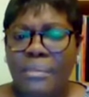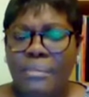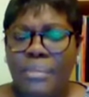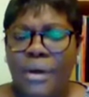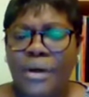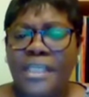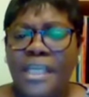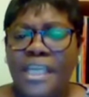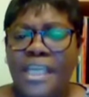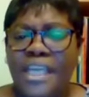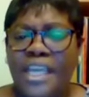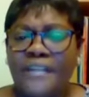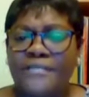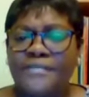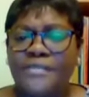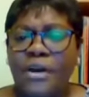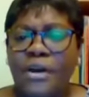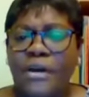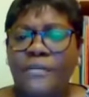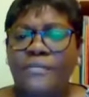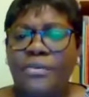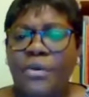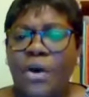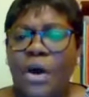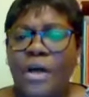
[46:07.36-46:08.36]
But the gift
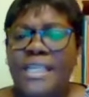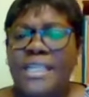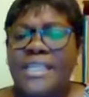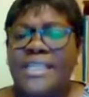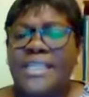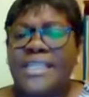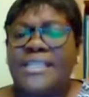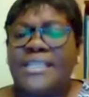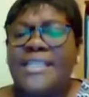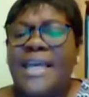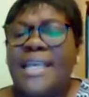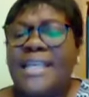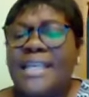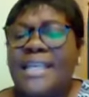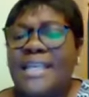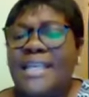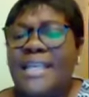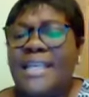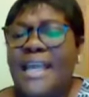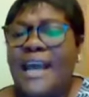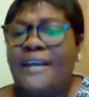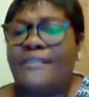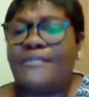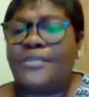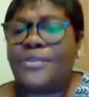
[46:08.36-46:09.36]
of God is eternal
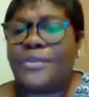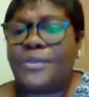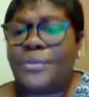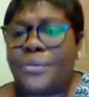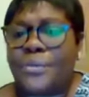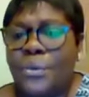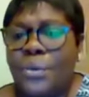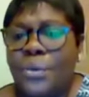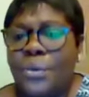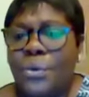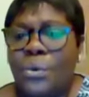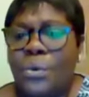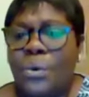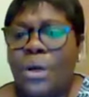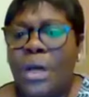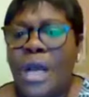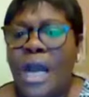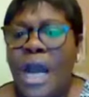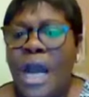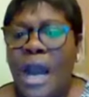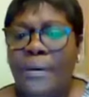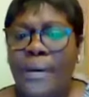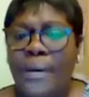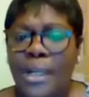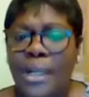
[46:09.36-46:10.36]
life through
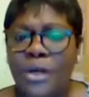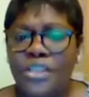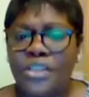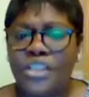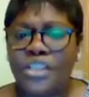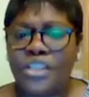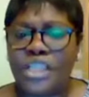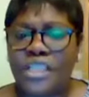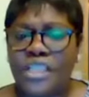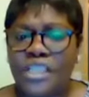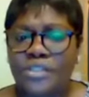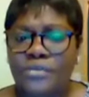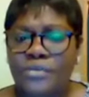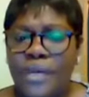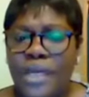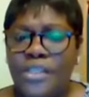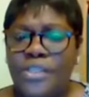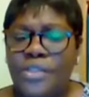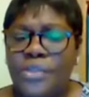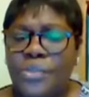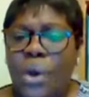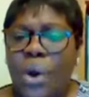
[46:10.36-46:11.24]
our Lord Jesus Christ.